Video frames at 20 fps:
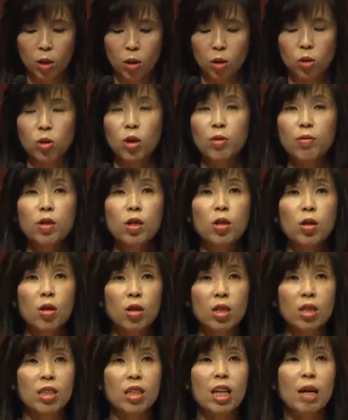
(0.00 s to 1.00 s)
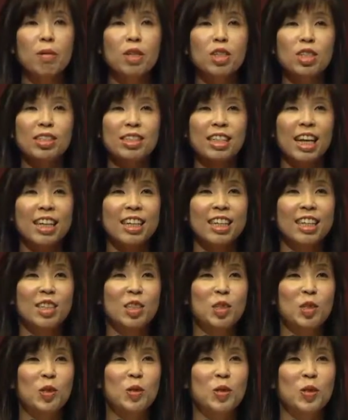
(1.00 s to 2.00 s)
So if you look, let me just take
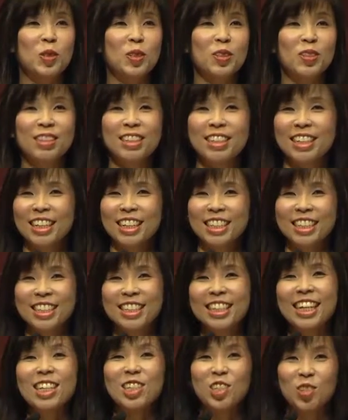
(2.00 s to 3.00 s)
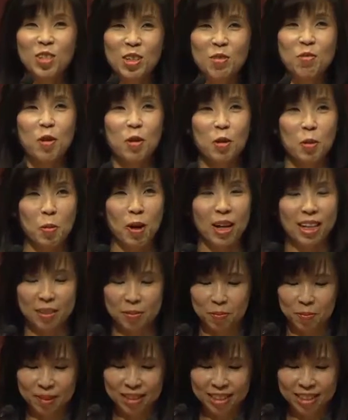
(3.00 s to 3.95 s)
us through just history for a while.